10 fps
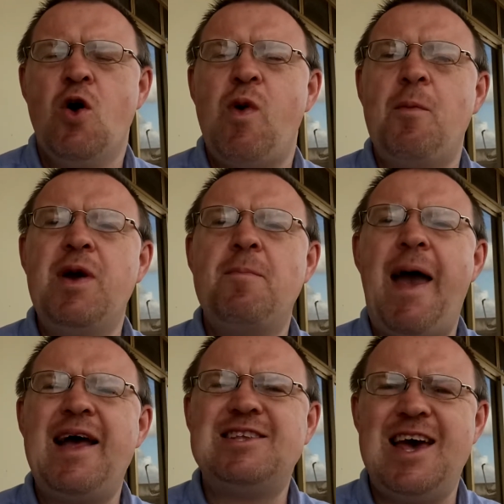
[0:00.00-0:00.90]
When we
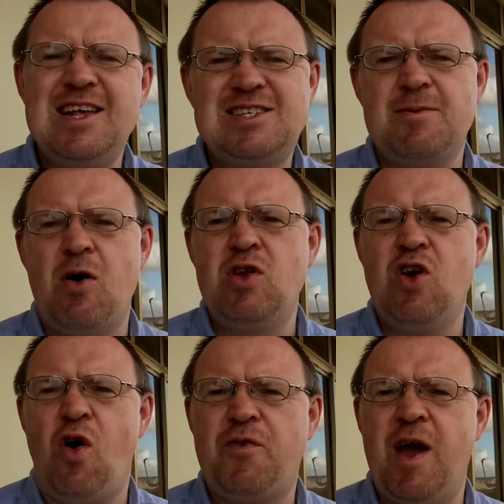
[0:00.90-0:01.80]
bear testimony
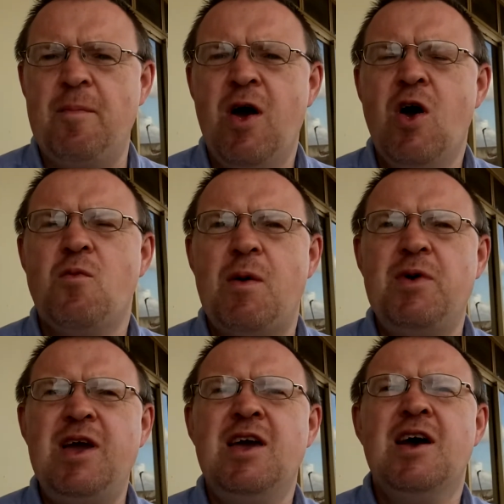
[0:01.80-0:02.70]
of him, when
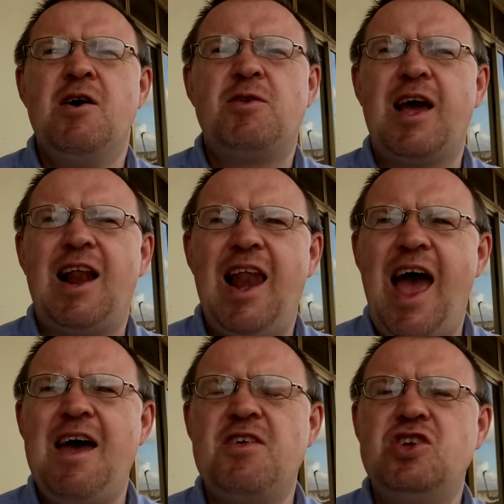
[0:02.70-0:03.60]
we
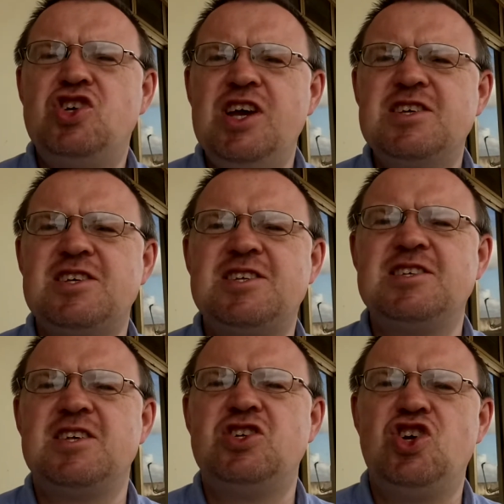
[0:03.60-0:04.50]
declare that Jesus
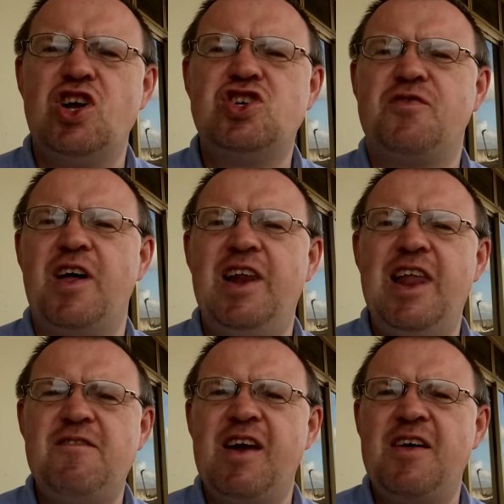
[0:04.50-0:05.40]
is the judge of the
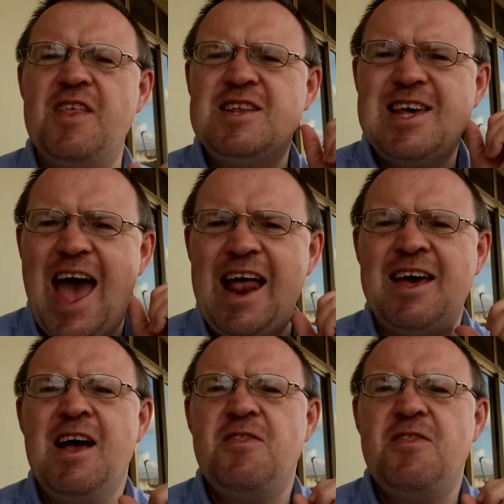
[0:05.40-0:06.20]
living and the dead.